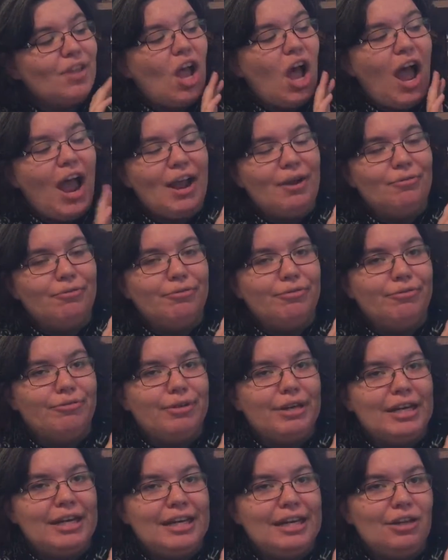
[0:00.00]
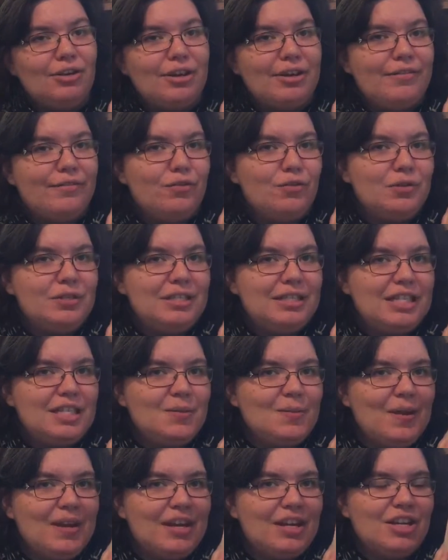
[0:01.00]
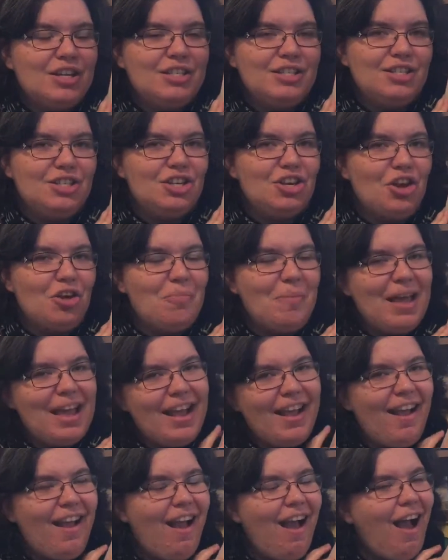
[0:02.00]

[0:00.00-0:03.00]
I'm really looking forward to this one because, you know me,